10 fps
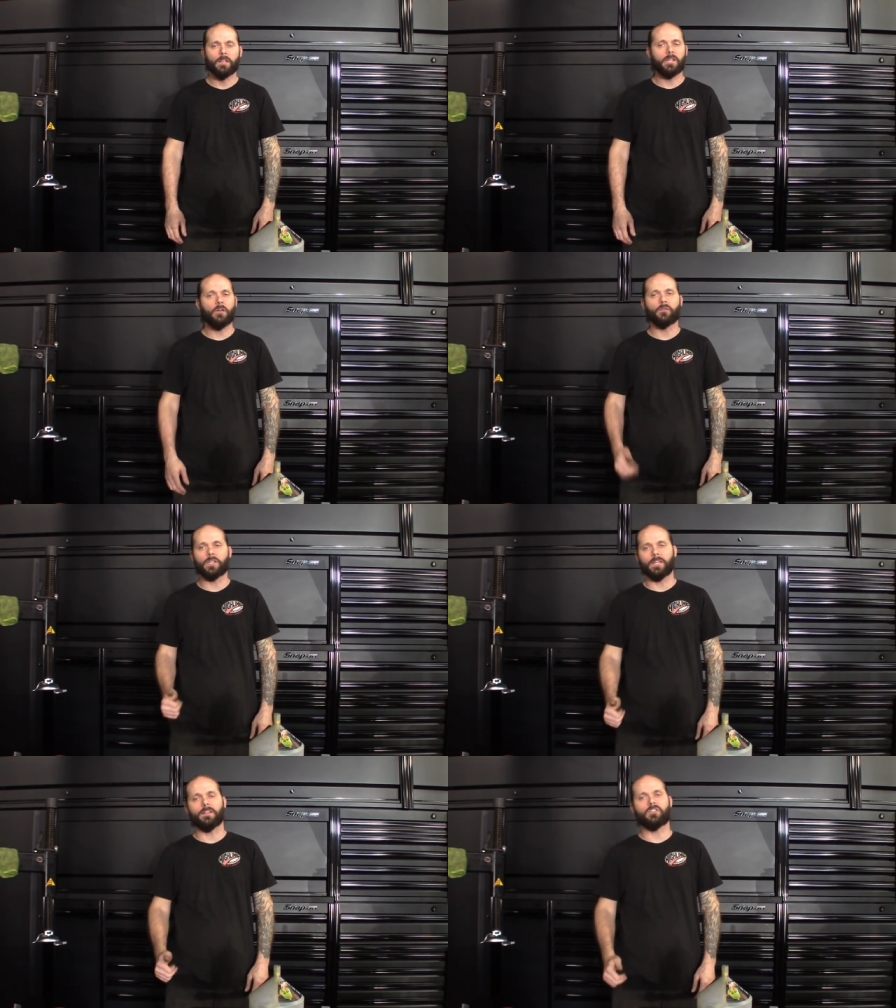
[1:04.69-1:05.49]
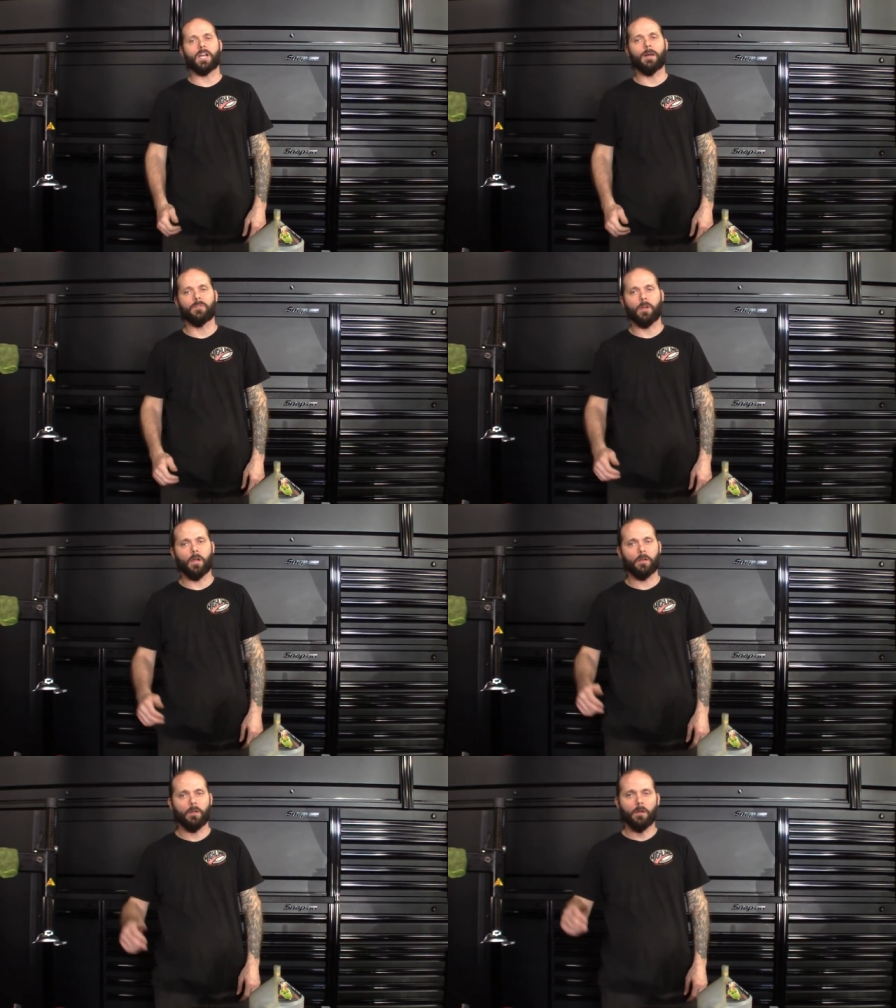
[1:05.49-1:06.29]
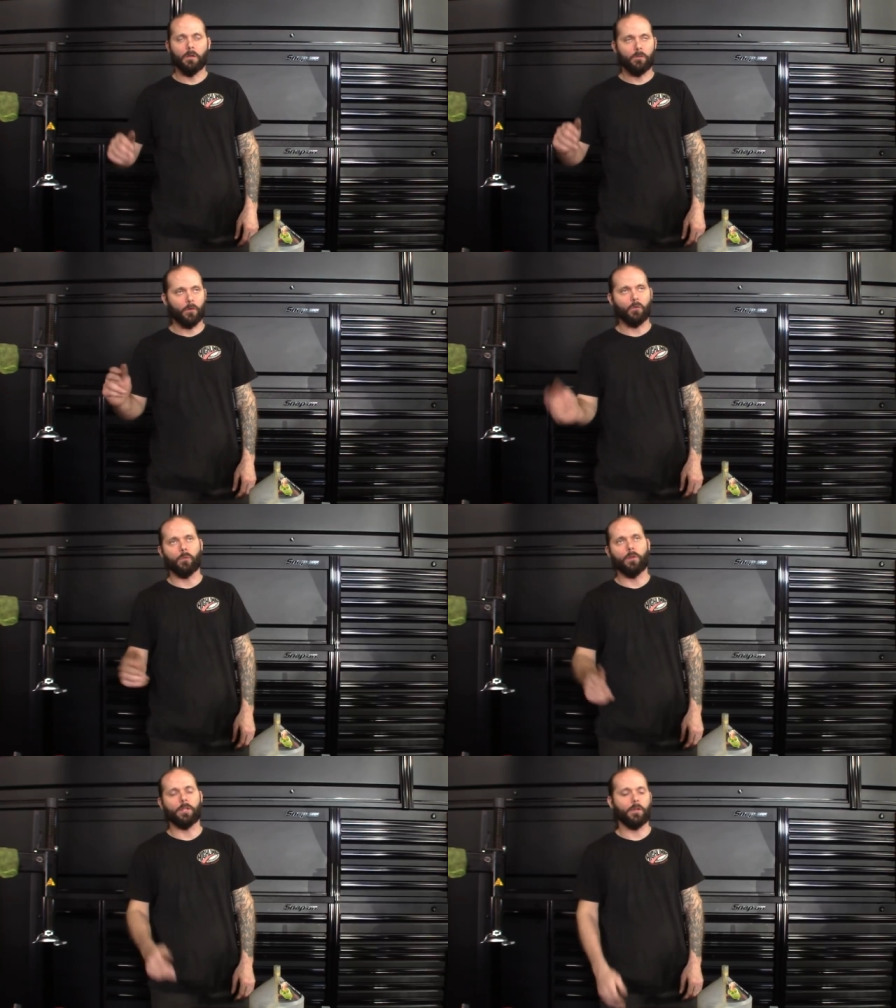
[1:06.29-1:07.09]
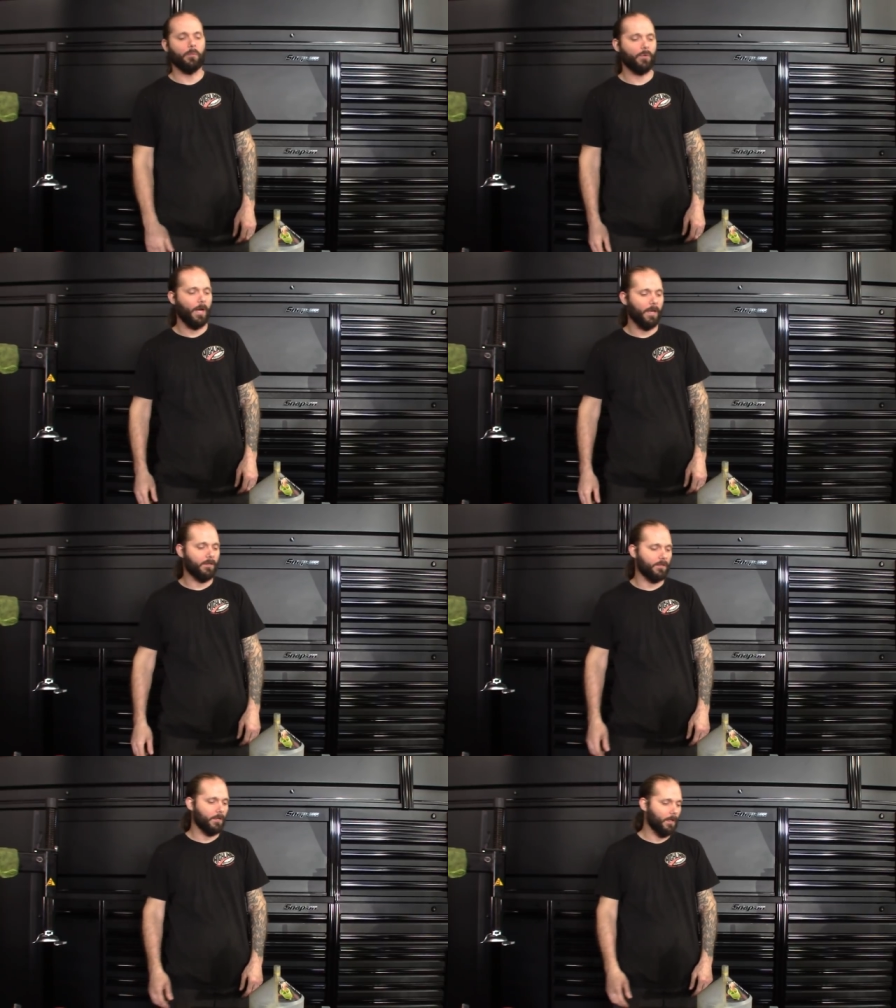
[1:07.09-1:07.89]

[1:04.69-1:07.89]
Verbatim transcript: definitely get the job done for a really good price.